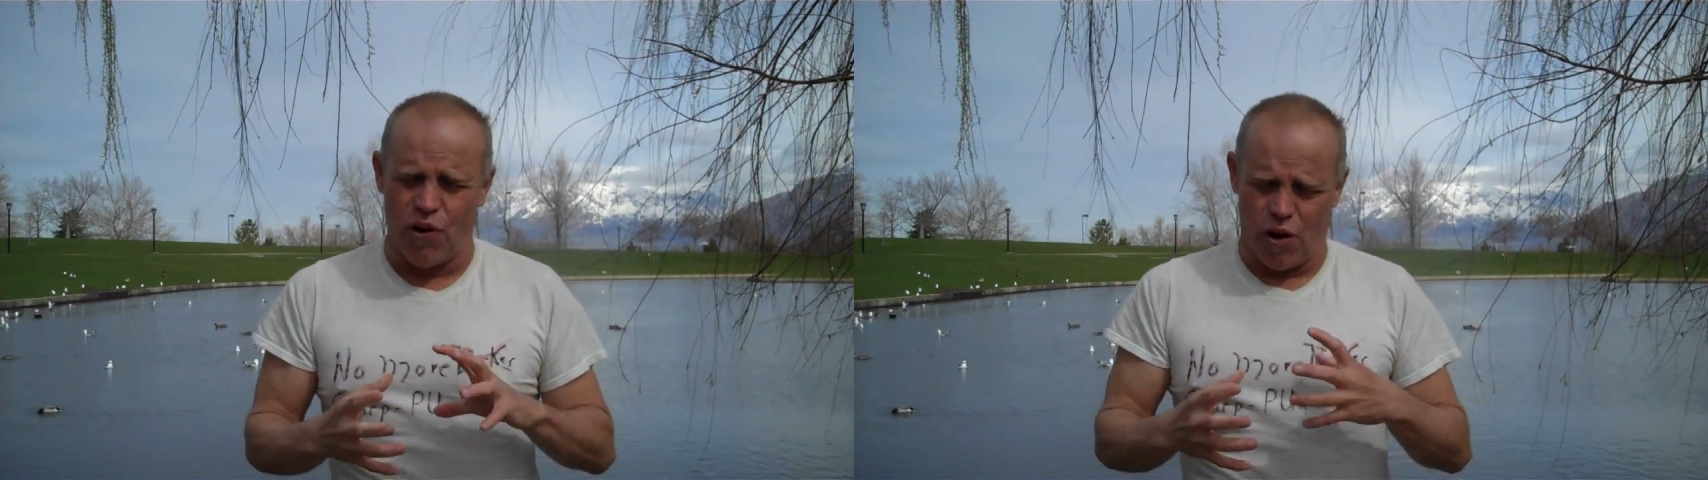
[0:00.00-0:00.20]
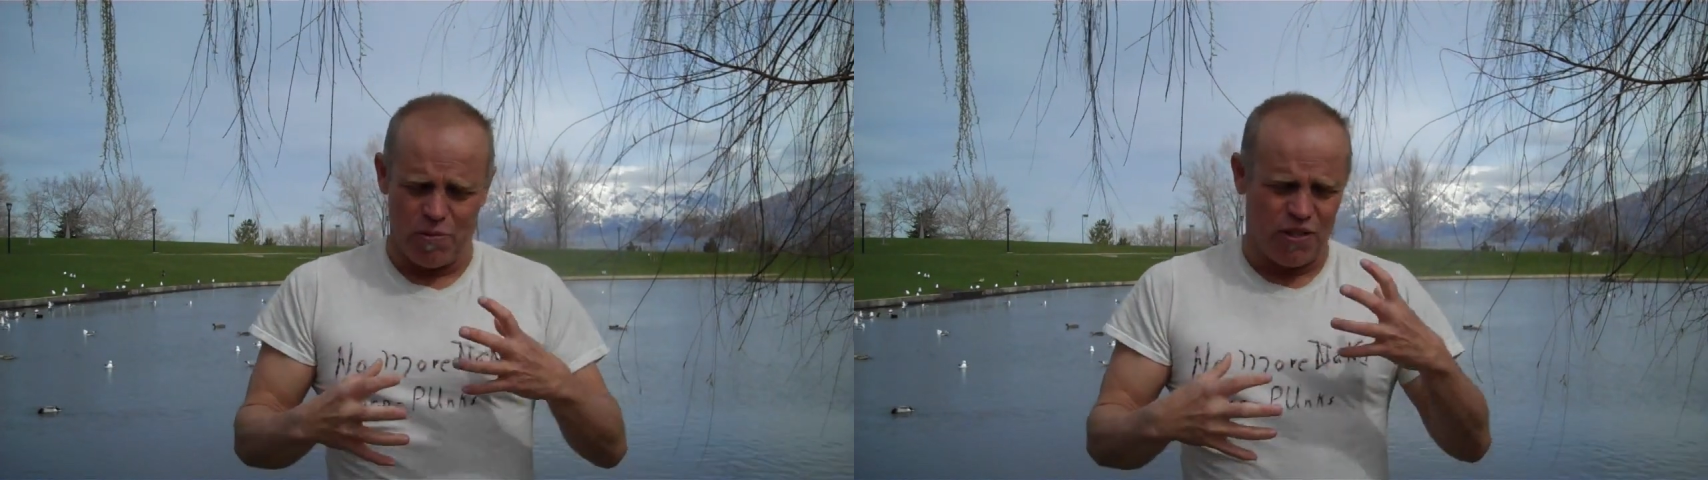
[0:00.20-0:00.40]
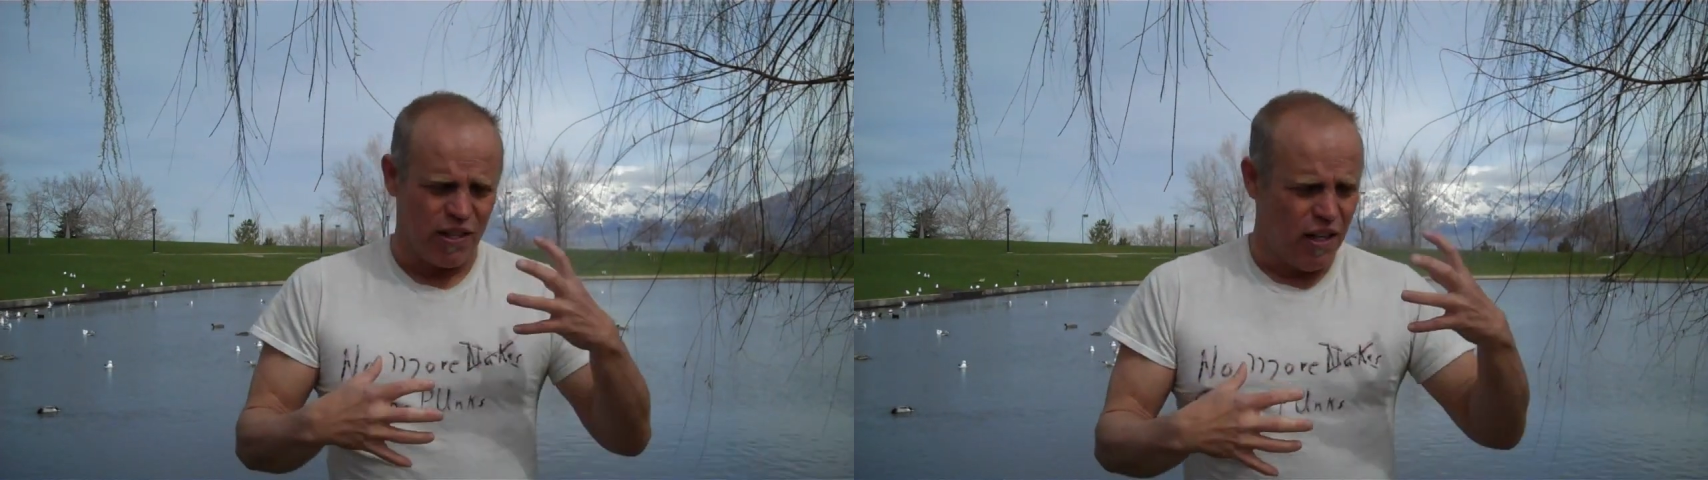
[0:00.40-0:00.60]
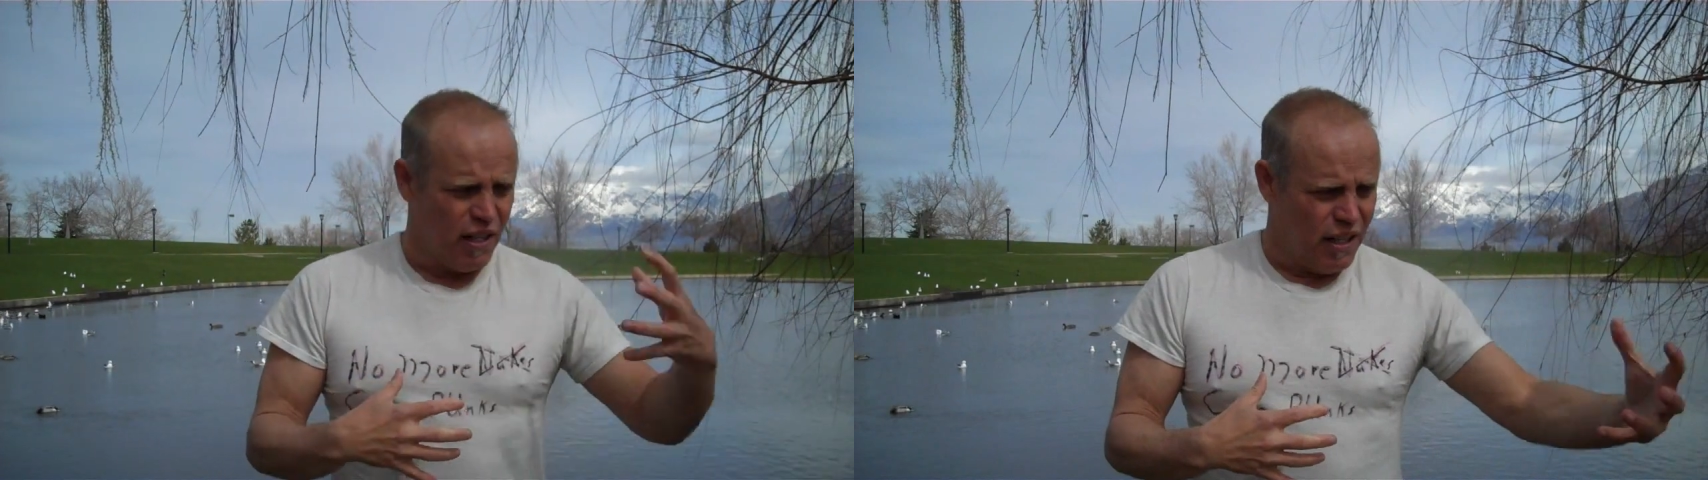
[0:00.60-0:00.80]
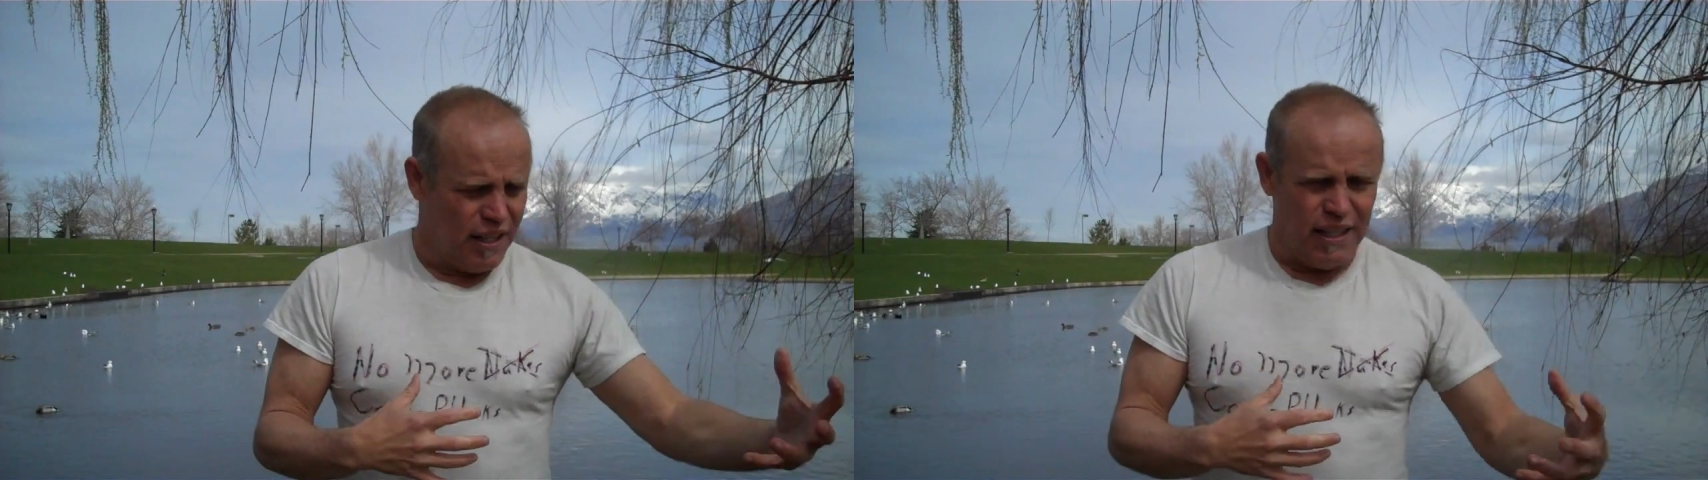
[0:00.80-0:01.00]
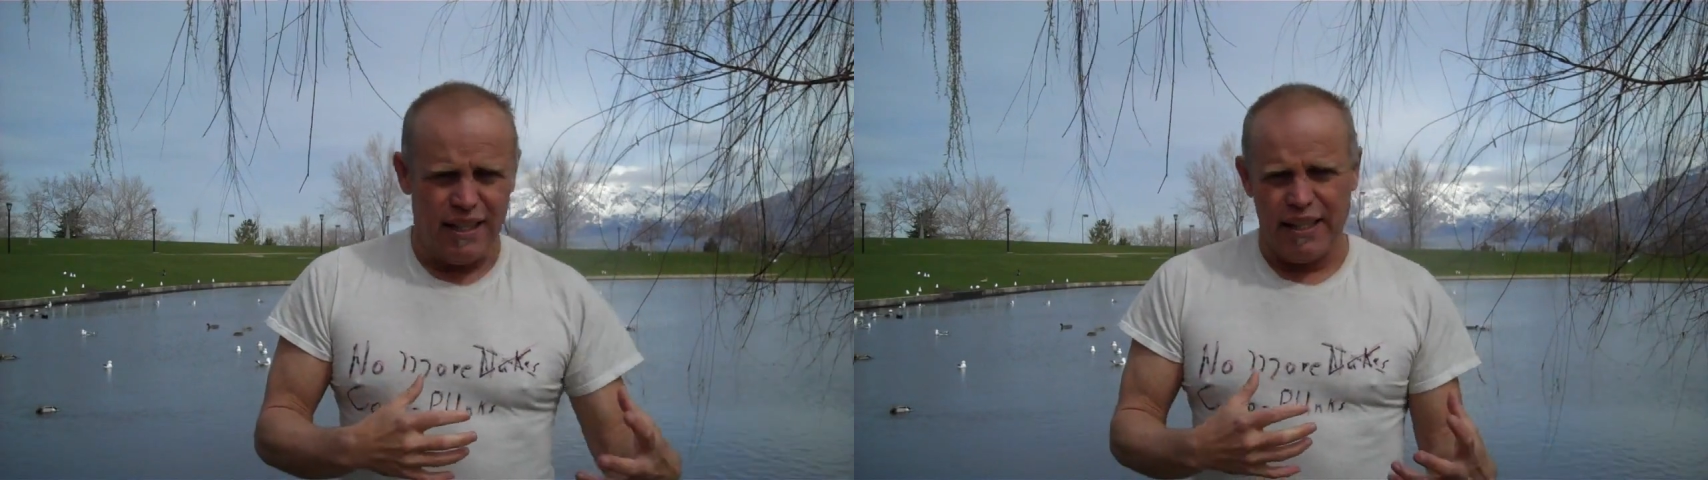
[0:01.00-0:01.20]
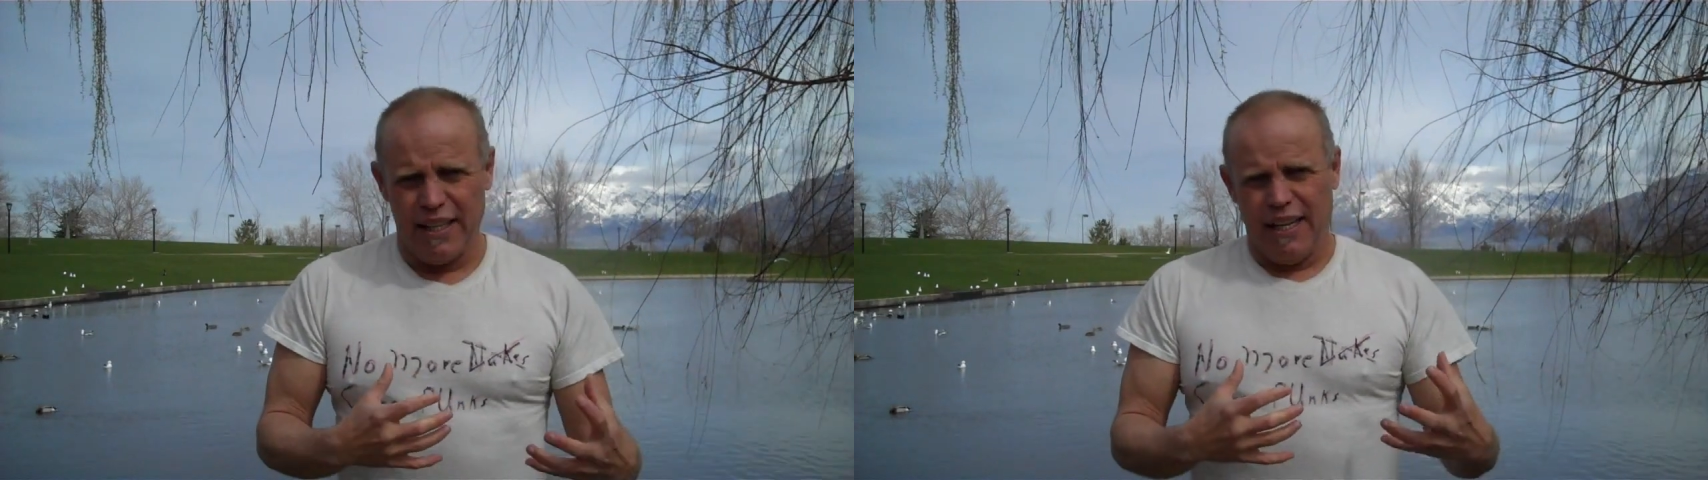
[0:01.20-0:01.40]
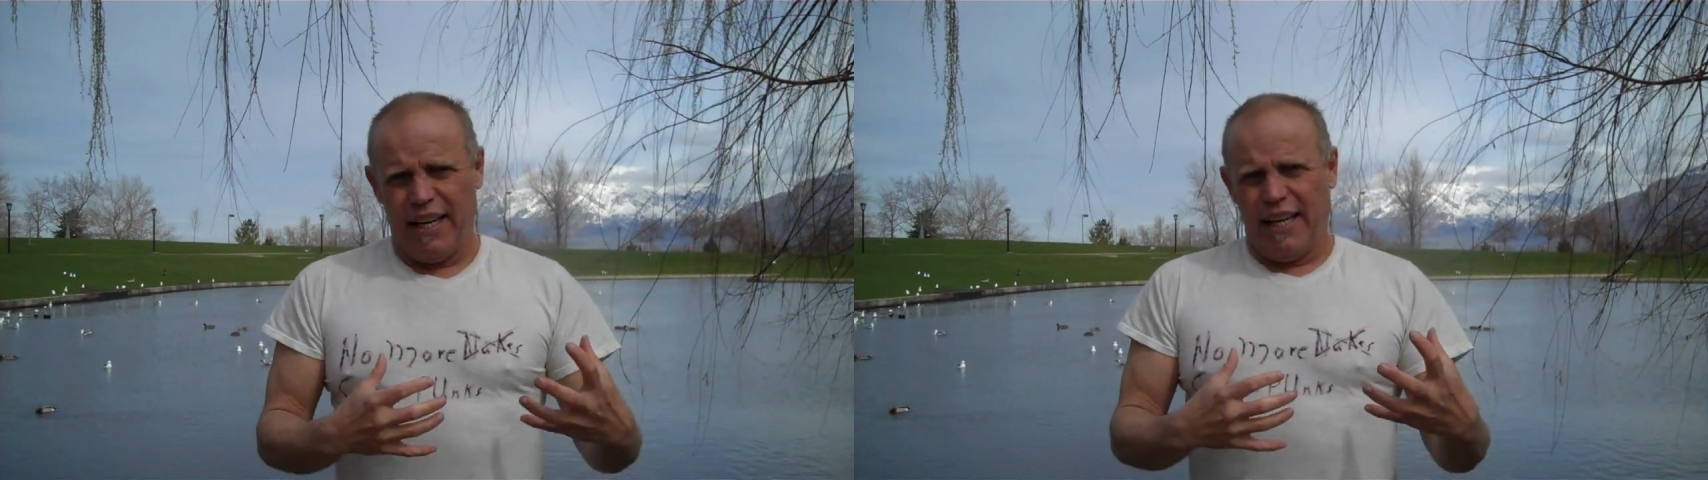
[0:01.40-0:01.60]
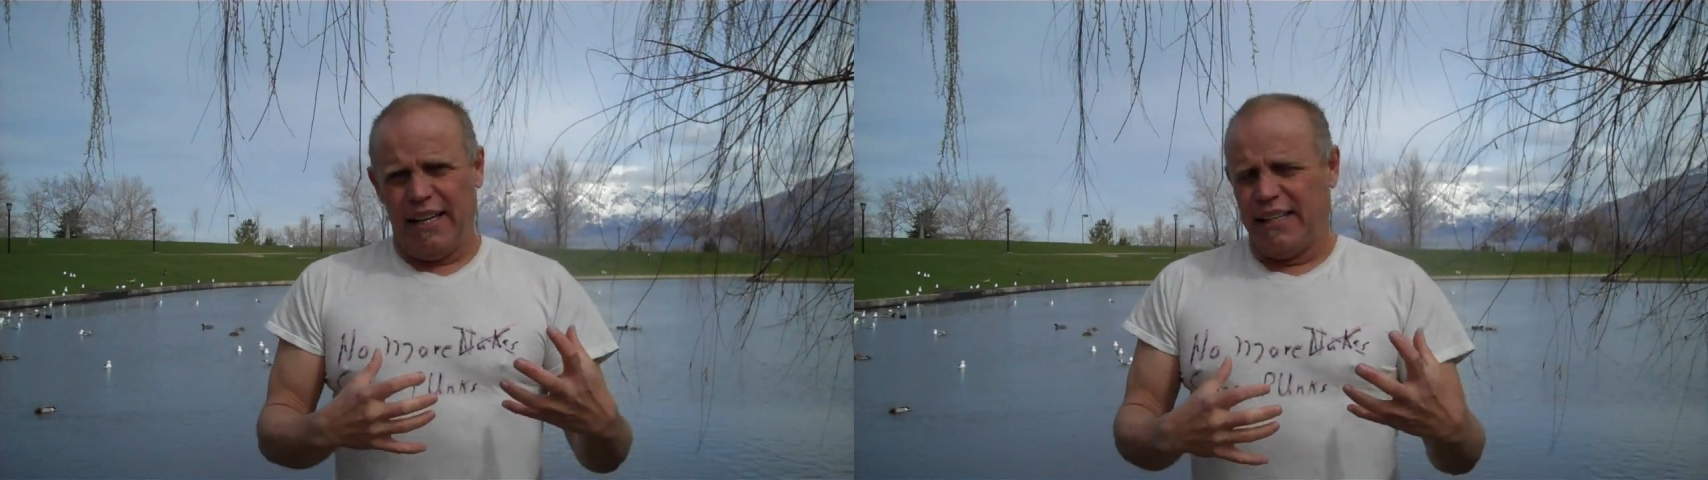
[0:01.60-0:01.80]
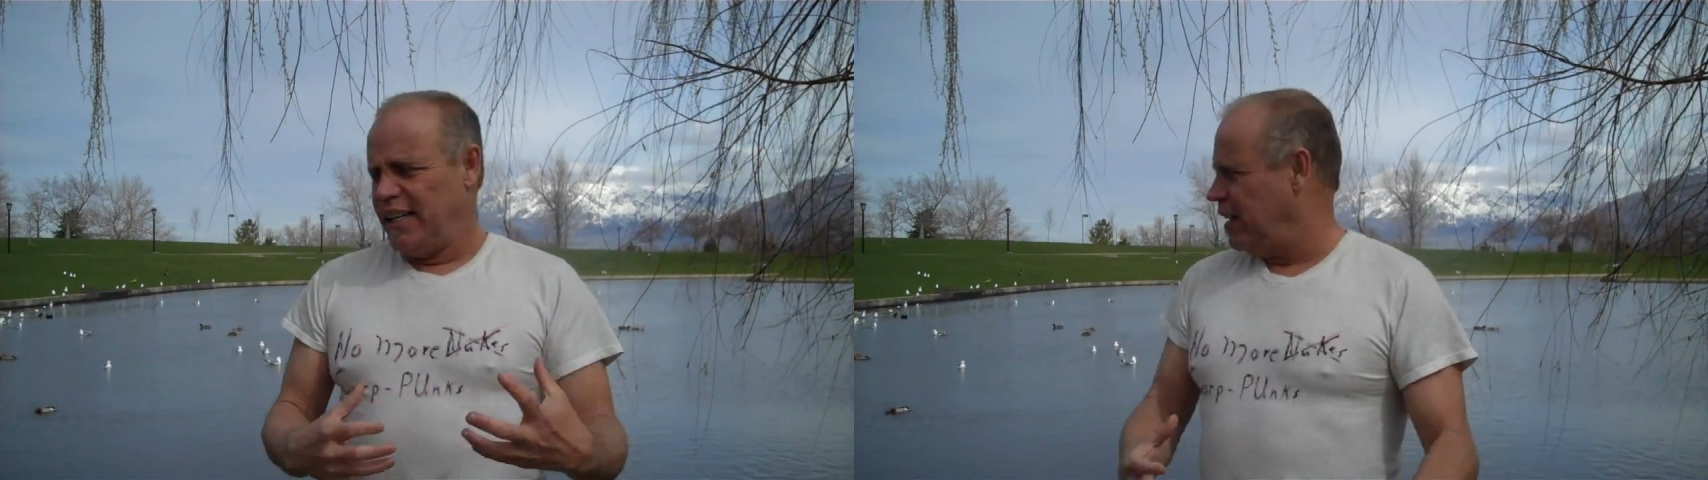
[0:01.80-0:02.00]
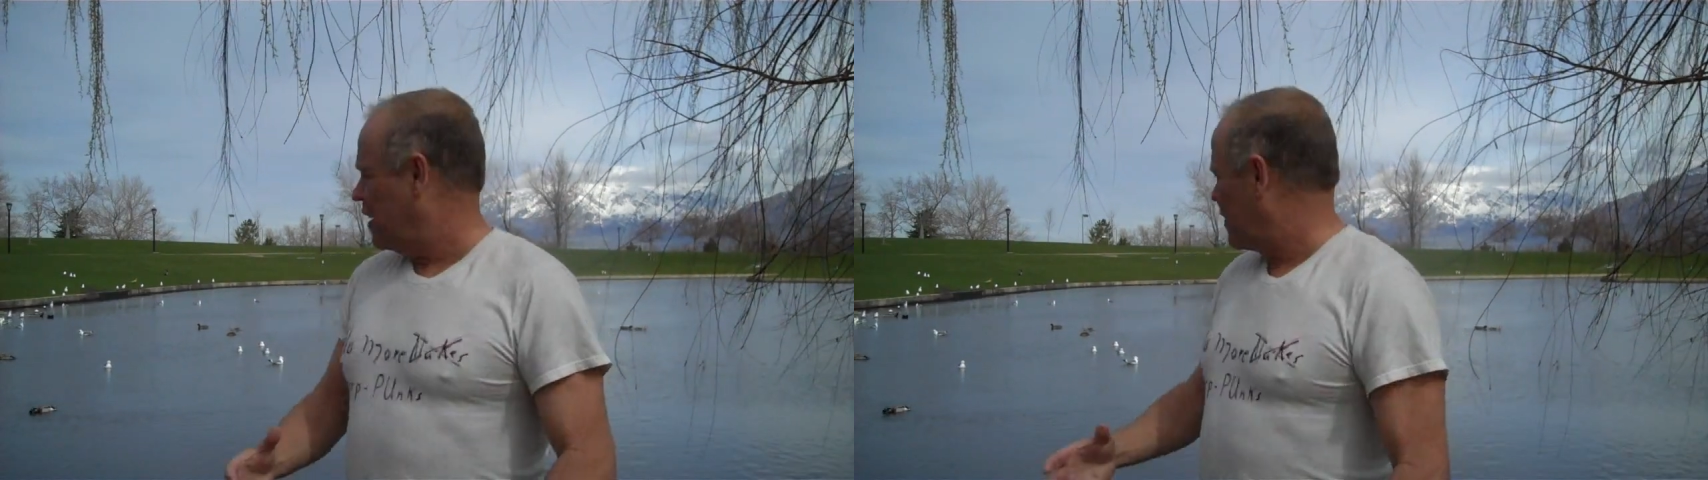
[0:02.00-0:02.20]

forms. Now